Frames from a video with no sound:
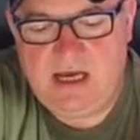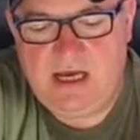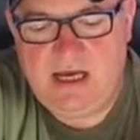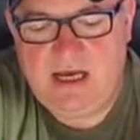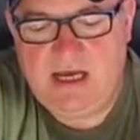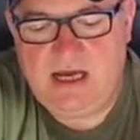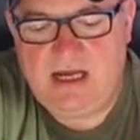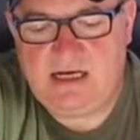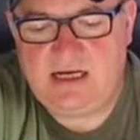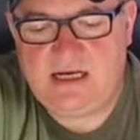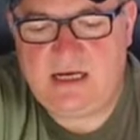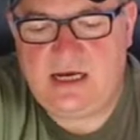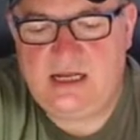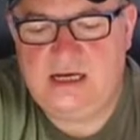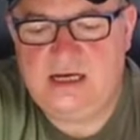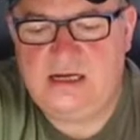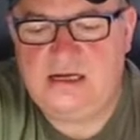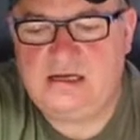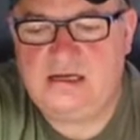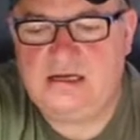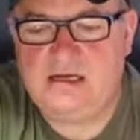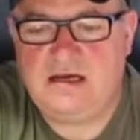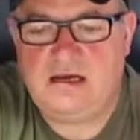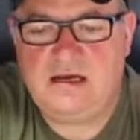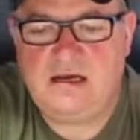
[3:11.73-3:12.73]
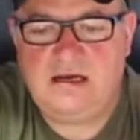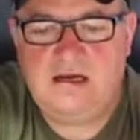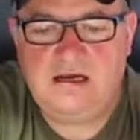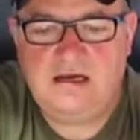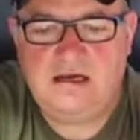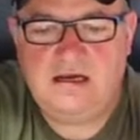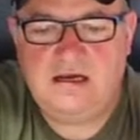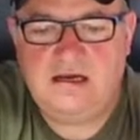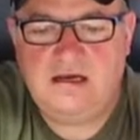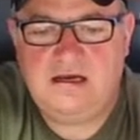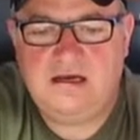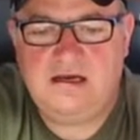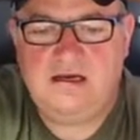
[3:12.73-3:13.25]
and and
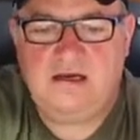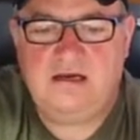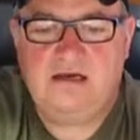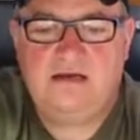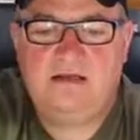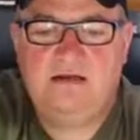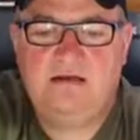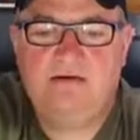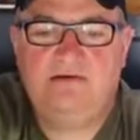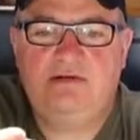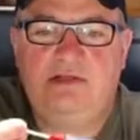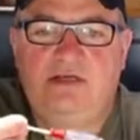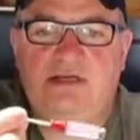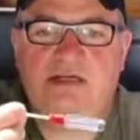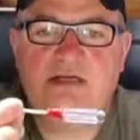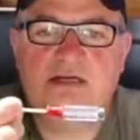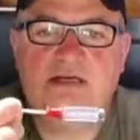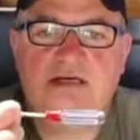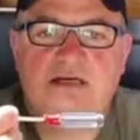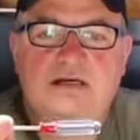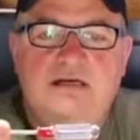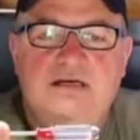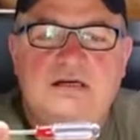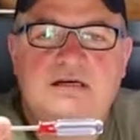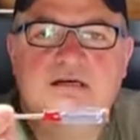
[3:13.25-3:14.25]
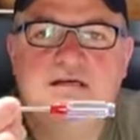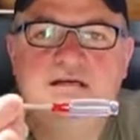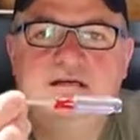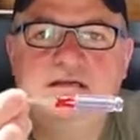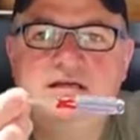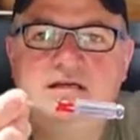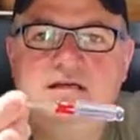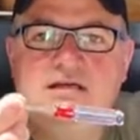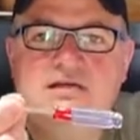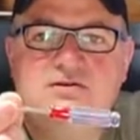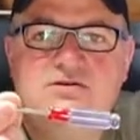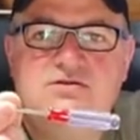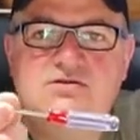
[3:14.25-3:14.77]
a little diddy
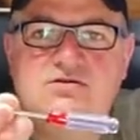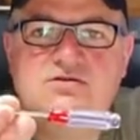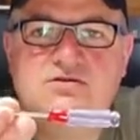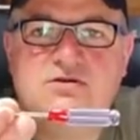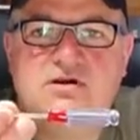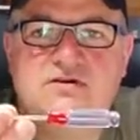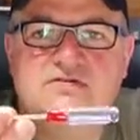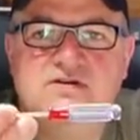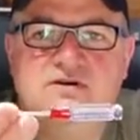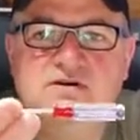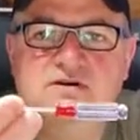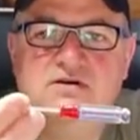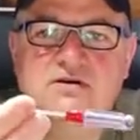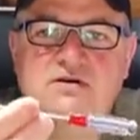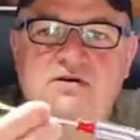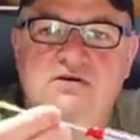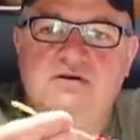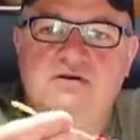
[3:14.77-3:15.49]
diddy screwdriver